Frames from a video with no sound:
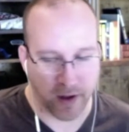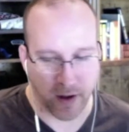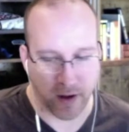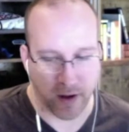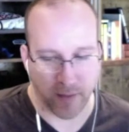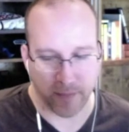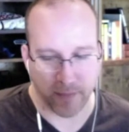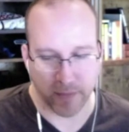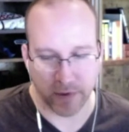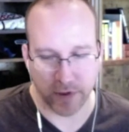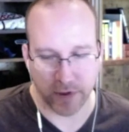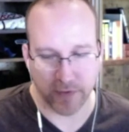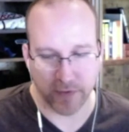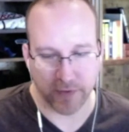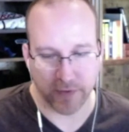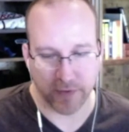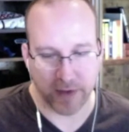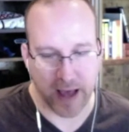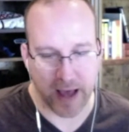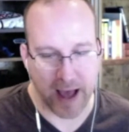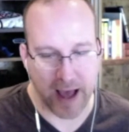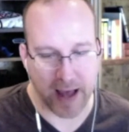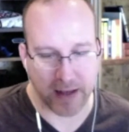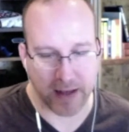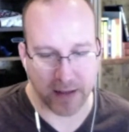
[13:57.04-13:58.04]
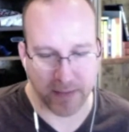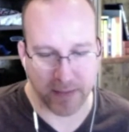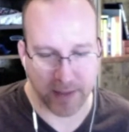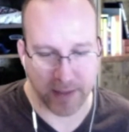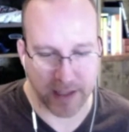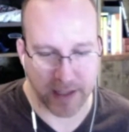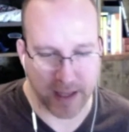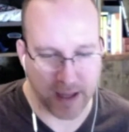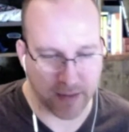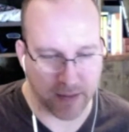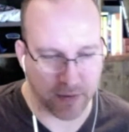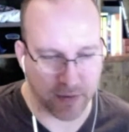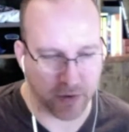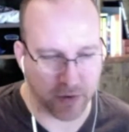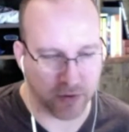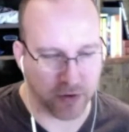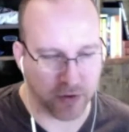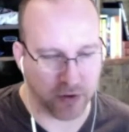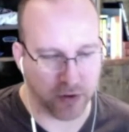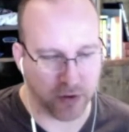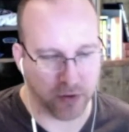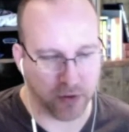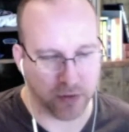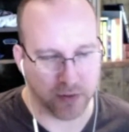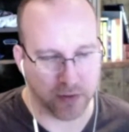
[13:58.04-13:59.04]
You've got to be able
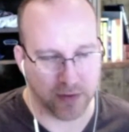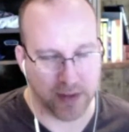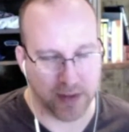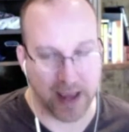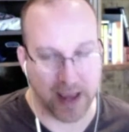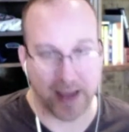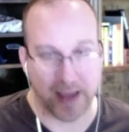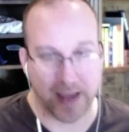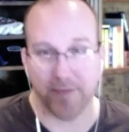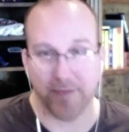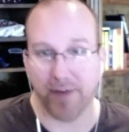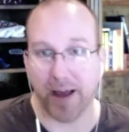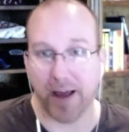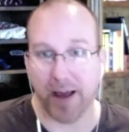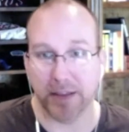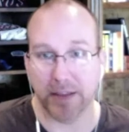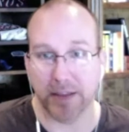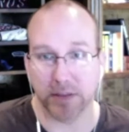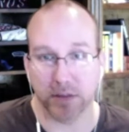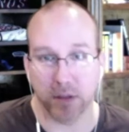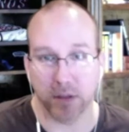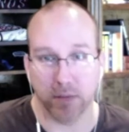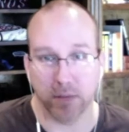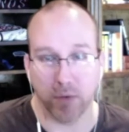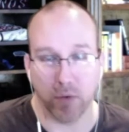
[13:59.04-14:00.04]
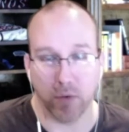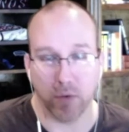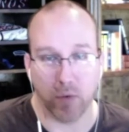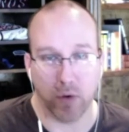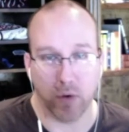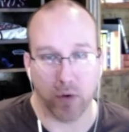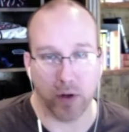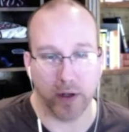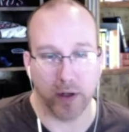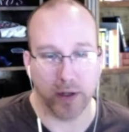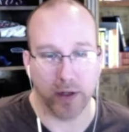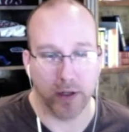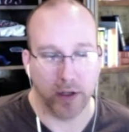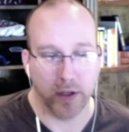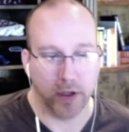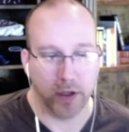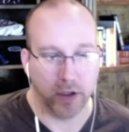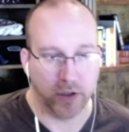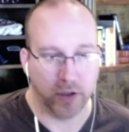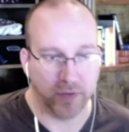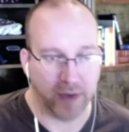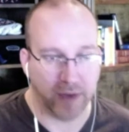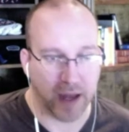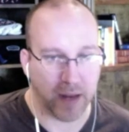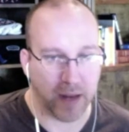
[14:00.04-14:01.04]
to take advice, number one.
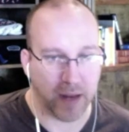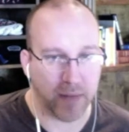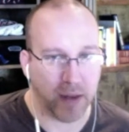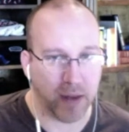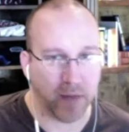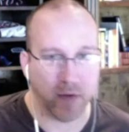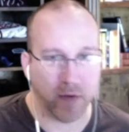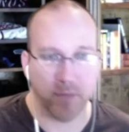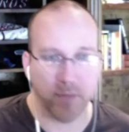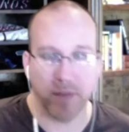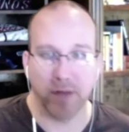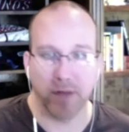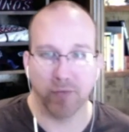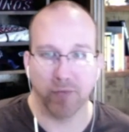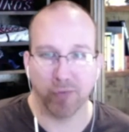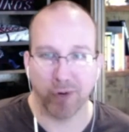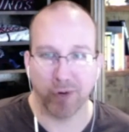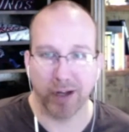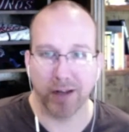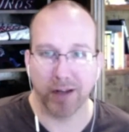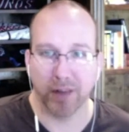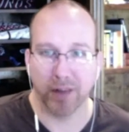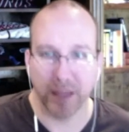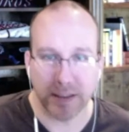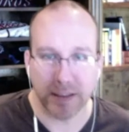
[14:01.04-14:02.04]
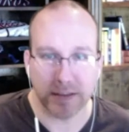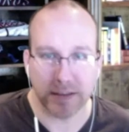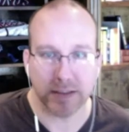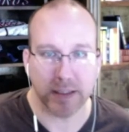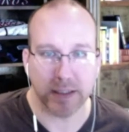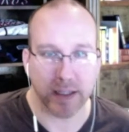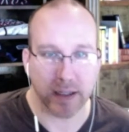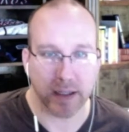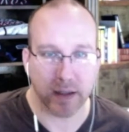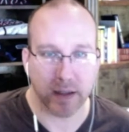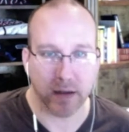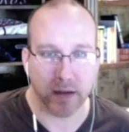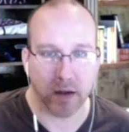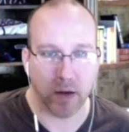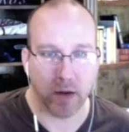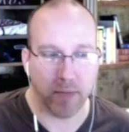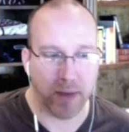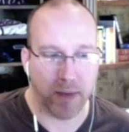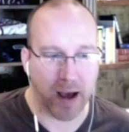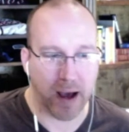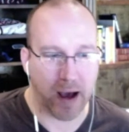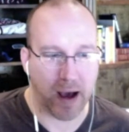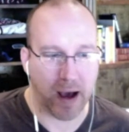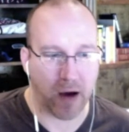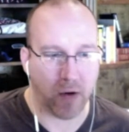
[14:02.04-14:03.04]
You've got to be able to be realistic
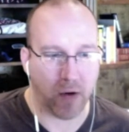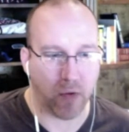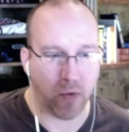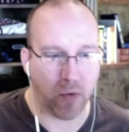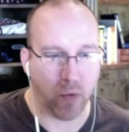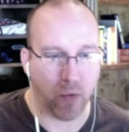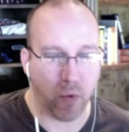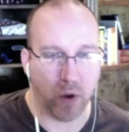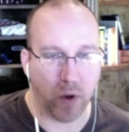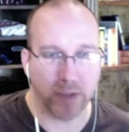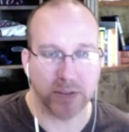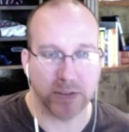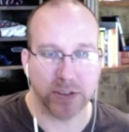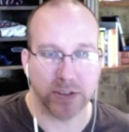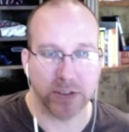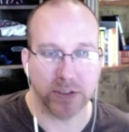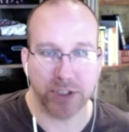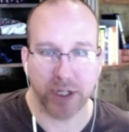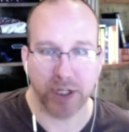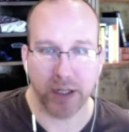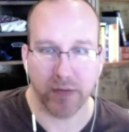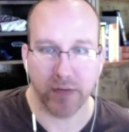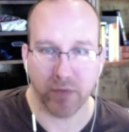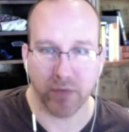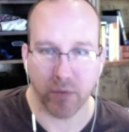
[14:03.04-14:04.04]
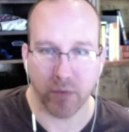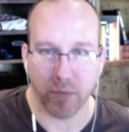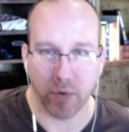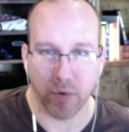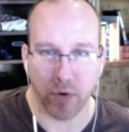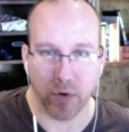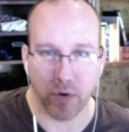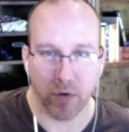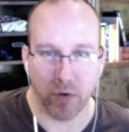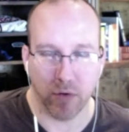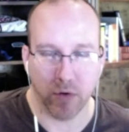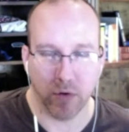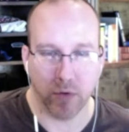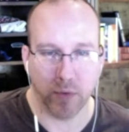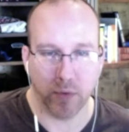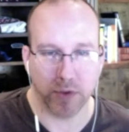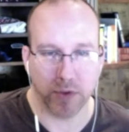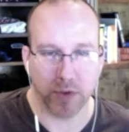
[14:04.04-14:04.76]
about what's achievable, which is